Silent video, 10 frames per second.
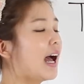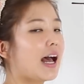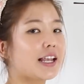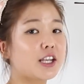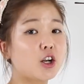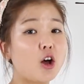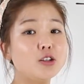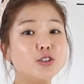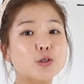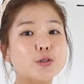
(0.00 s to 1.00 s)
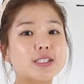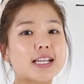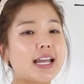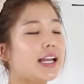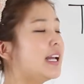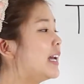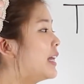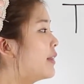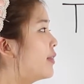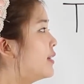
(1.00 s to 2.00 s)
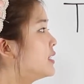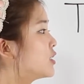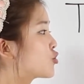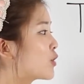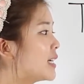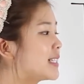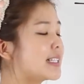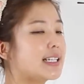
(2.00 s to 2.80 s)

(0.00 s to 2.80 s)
I can also say this dress